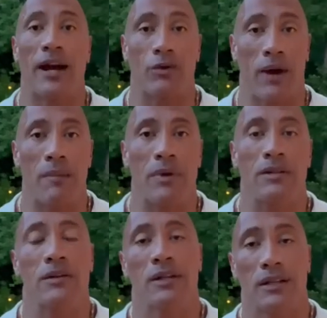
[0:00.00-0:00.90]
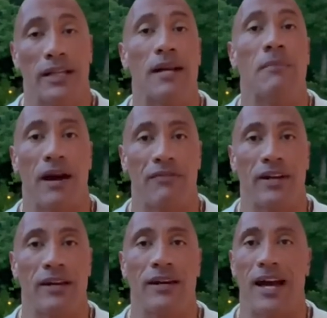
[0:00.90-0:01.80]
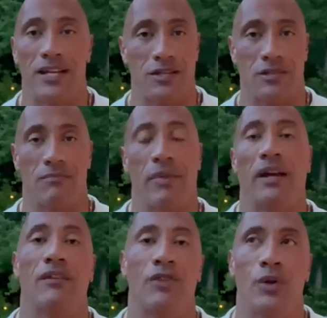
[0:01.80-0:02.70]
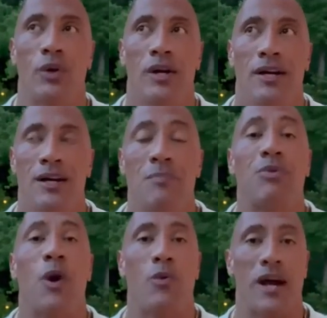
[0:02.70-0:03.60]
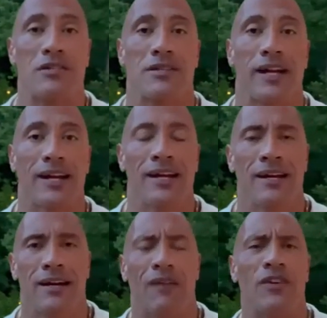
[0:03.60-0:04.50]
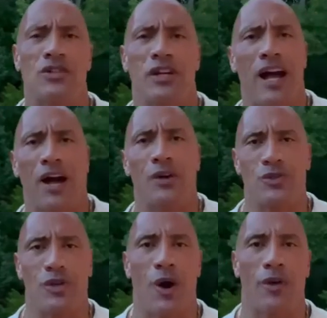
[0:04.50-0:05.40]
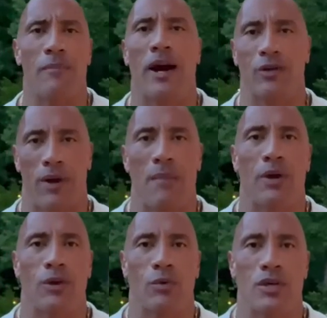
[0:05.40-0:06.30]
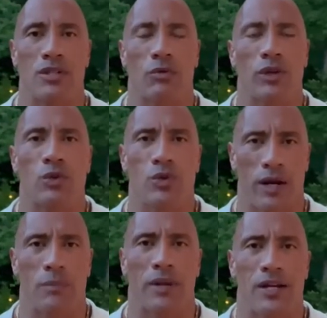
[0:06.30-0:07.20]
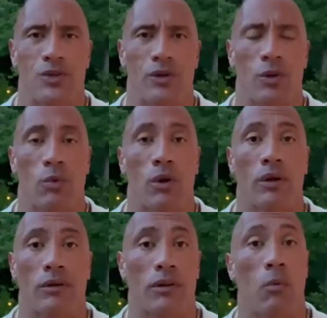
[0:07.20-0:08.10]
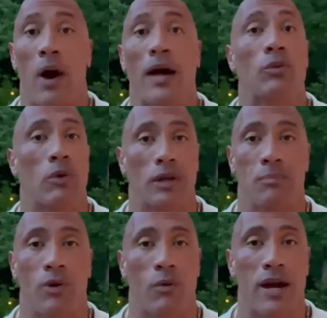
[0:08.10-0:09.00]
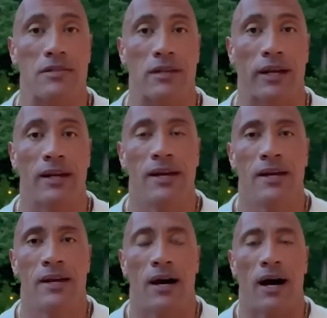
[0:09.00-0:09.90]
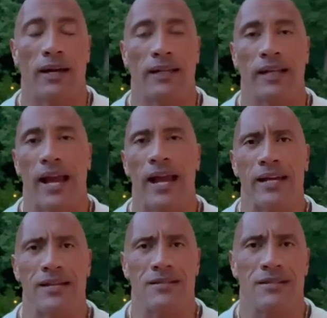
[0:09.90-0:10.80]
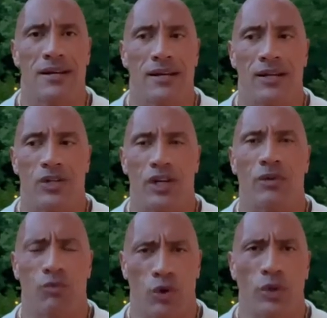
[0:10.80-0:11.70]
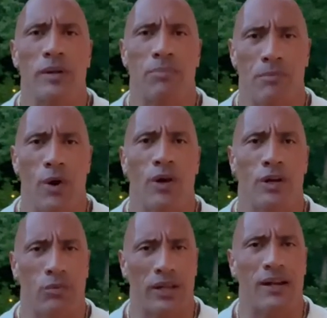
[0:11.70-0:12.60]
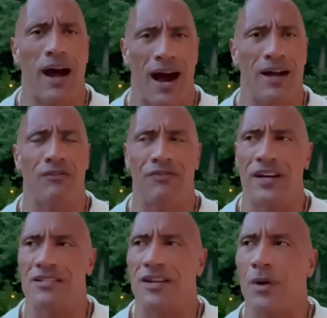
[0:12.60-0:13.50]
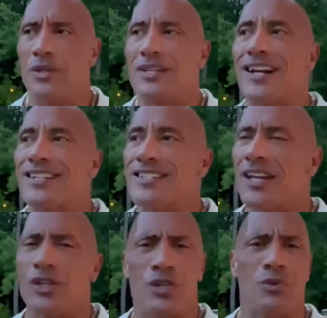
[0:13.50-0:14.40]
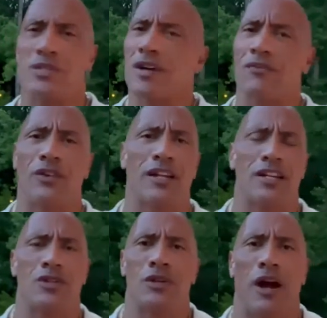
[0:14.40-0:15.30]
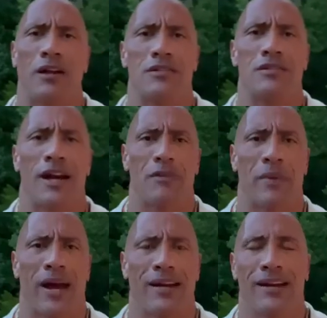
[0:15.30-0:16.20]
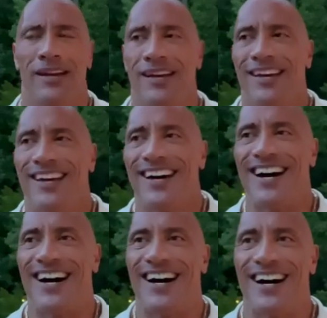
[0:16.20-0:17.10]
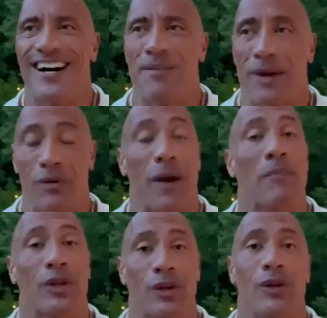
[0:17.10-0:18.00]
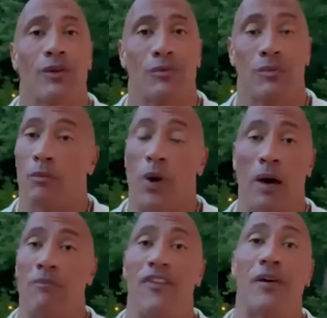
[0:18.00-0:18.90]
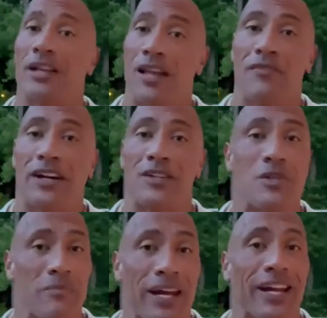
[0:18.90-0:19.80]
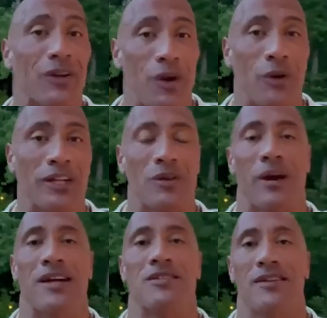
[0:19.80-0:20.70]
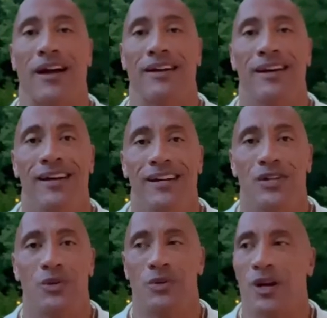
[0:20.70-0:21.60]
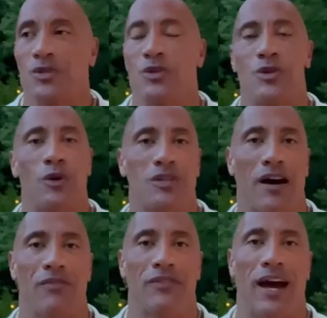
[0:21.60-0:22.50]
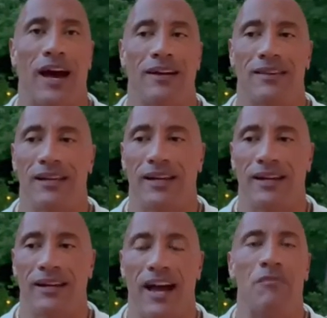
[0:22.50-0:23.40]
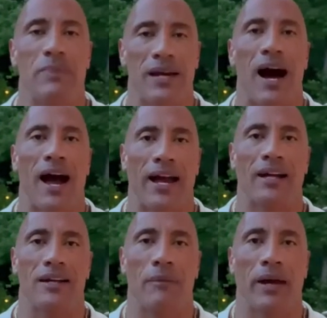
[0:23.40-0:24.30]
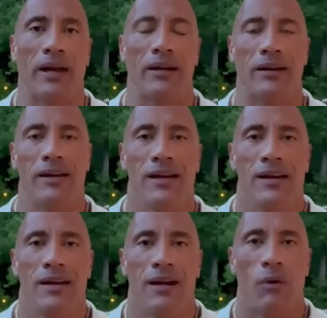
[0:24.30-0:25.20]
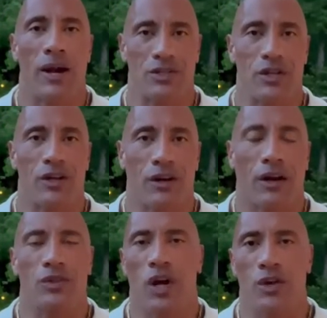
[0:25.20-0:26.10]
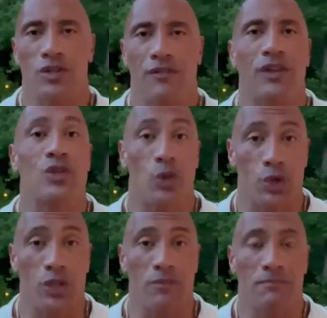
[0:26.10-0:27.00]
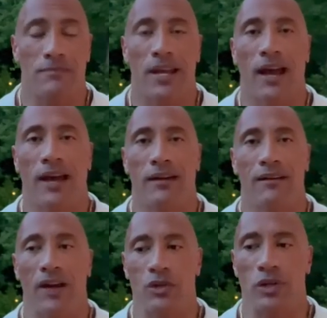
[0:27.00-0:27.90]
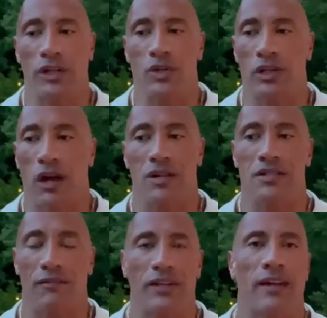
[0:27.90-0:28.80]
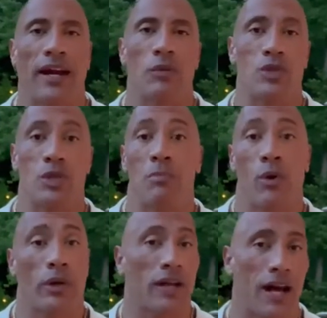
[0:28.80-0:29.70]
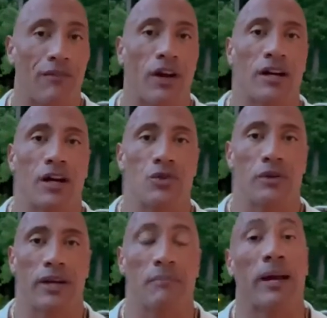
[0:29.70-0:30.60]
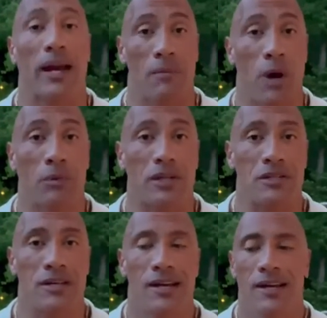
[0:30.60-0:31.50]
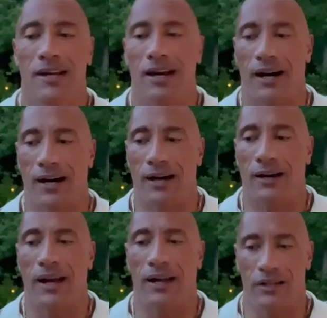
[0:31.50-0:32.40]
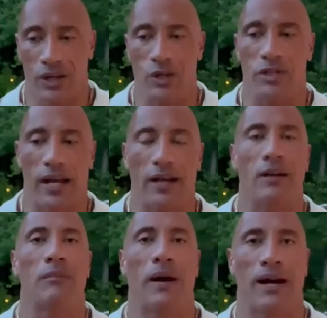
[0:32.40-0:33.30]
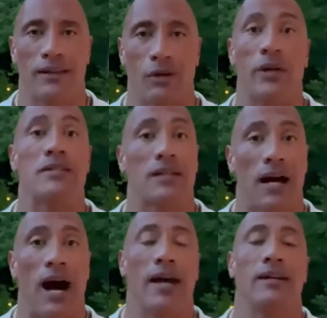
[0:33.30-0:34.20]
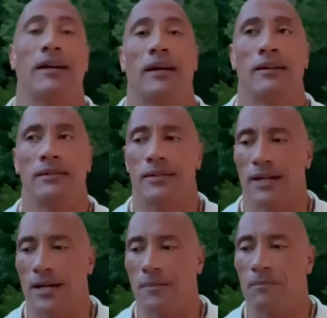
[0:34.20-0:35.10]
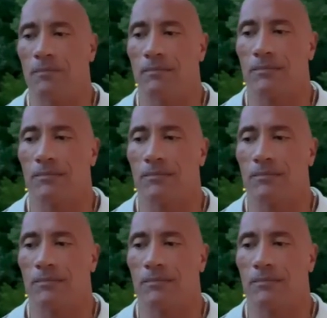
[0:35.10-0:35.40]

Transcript: my grandmother, Lia Maivia. As many of you pro wrestling aficionados know, that my grandmother was a real trailblazer in the world, in the wild world of pro wrestling uh, in the 80s. She ruled and promoted with an iron fist. I always like to say that she was tougher than a $2 steak, man. Uh, and my grandmother, while very loving to me, her only grandson, she was also so tough that the FBI had come in and arrested her on charges of extortion, and eventually she lost everything and was deported out of our country and became homeless. Uh, and years later, by the grace of God and um,